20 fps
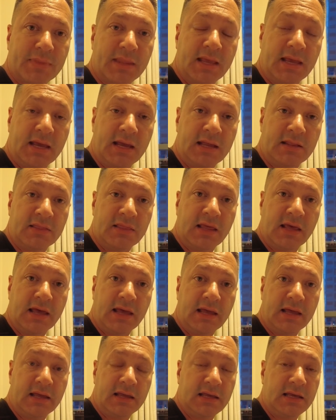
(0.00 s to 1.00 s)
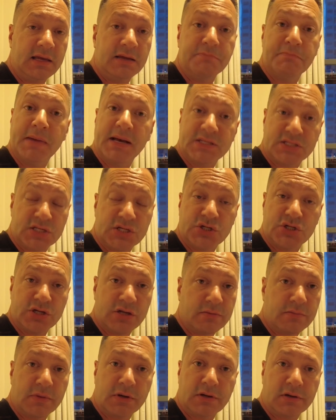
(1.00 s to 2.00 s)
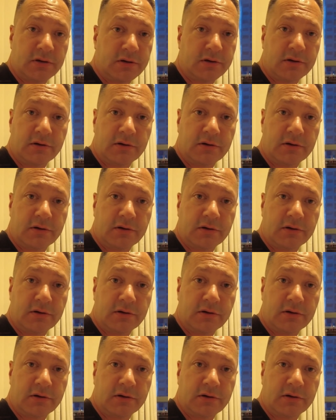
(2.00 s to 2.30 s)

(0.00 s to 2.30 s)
and he messaged them on